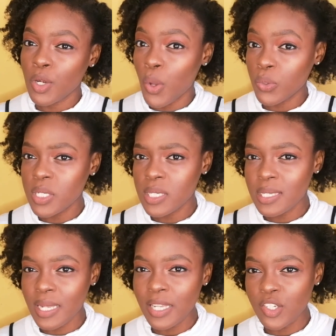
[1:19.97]

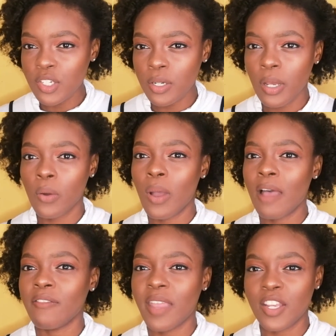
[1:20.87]
noticed such or
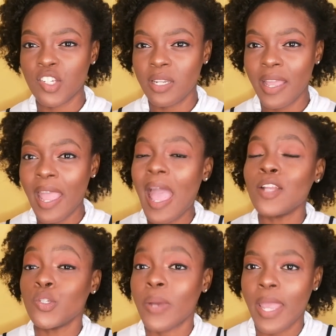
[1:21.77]
I've actually
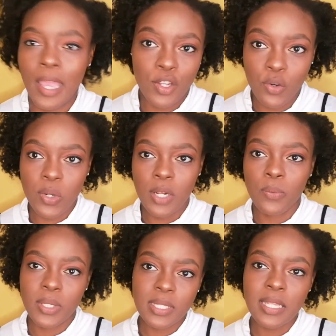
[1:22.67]
uh, do I agree
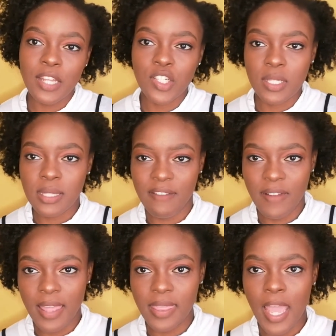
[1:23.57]
with such and
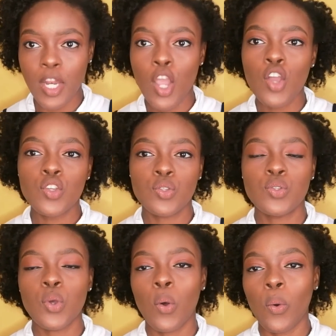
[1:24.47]
stuff like that.
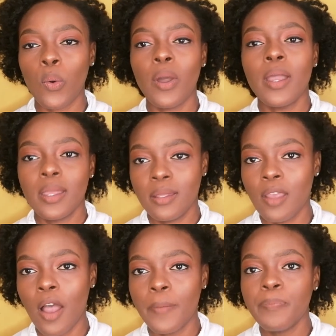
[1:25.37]
So
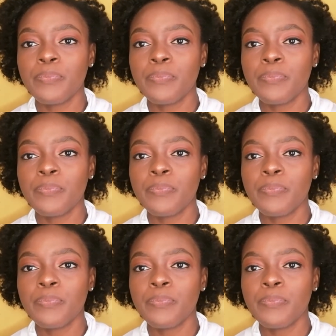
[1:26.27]
yeah.